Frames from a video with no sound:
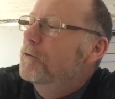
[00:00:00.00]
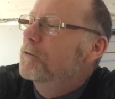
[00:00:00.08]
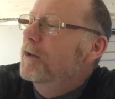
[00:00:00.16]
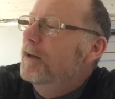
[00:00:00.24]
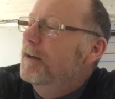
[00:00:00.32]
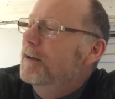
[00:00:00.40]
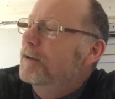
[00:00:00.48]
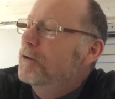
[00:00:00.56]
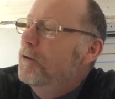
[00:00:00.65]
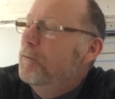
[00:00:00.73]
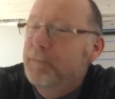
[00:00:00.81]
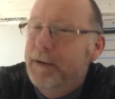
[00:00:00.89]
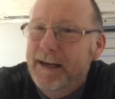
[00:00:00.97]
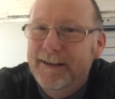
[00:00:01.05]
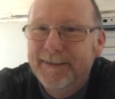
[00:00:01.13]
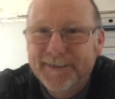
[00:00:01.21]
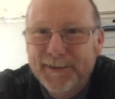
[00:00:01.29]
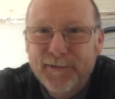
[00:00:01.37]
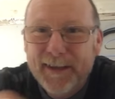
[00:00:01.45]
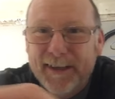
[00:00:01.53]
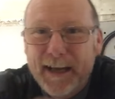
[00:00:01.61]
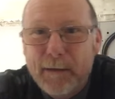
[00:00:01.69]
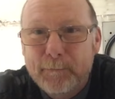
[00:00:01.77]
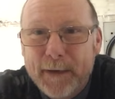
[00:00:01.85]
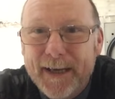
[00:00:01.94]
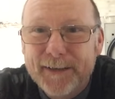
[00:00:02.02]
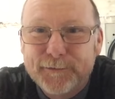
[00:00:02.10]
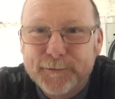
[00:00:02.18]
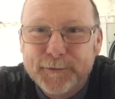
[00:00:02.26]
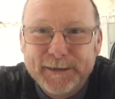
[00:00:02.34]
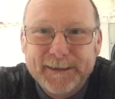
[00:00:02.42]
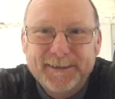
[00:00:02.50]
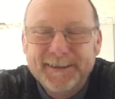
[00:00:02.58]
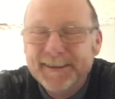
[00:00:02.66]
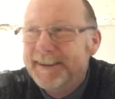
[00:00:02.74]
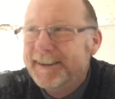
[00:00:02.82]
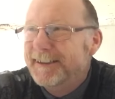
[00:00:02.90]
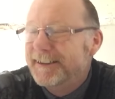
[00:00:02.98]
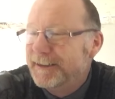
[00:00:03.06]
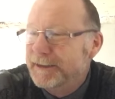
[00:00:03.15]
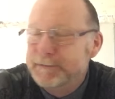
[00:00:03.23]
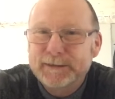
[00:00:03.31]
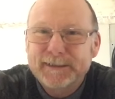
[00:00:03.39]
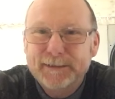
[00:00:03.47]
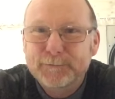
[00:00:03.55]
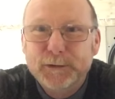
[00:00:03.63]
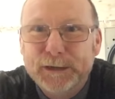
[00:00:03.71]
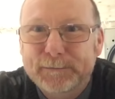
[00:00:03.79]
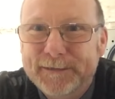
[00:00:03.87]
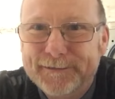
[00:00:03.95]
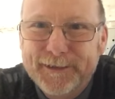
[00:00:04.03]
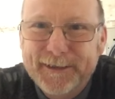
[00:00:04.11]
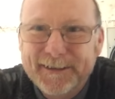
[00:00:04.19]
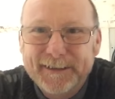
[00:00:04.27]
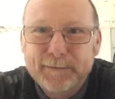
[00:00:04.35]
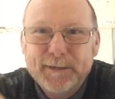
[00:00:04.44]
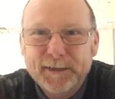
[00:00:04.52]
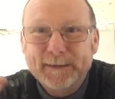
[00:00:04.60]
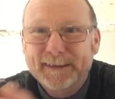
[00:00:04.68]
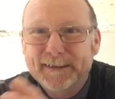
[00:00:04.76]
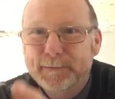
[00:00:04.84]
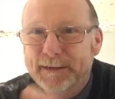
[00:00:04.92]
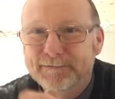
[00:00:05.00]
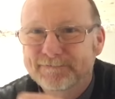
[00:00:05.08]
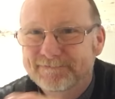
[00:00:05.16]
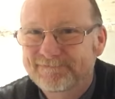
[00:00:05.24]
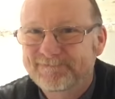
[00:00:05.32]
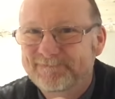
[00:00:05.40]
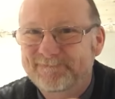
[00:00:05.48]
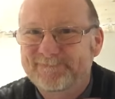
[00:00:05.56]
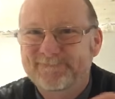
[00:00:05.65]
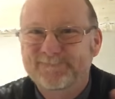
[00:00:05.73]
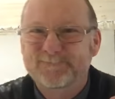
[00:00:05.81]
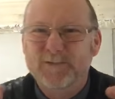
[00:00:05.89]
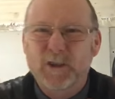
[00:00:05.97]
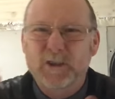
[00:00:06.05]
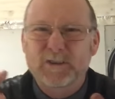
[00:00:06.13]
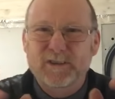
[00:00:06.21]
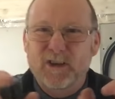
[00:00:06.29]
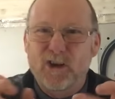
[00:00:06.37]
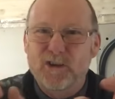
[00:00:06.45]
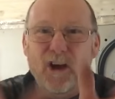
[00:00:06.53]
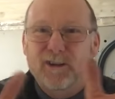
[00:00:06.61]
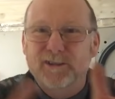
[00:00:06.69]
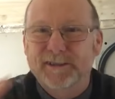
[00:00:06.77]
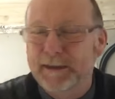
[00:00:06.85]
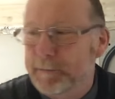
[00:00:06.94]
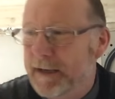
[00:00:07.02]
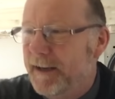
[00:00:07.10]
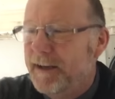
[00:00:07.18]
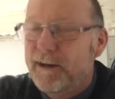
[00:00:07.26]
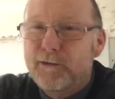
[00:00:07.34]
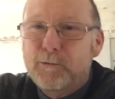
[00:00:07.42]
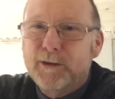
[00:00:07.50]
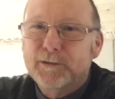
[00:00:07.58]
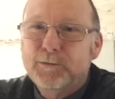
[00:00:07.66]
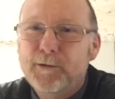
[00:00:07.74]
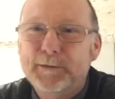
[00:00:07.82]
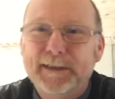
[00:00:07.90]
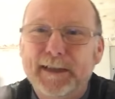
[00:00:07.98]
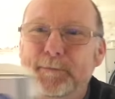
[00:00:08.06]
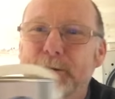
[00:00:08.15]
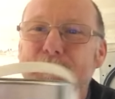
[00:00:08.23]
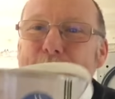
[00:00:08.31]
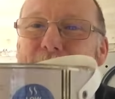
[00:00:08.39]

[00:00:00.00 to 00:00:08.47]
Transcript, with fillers: organic compounds, if they're that bad for you, um, I don't want them. Right? There must be something nasty about it. Otherwise, why would they put a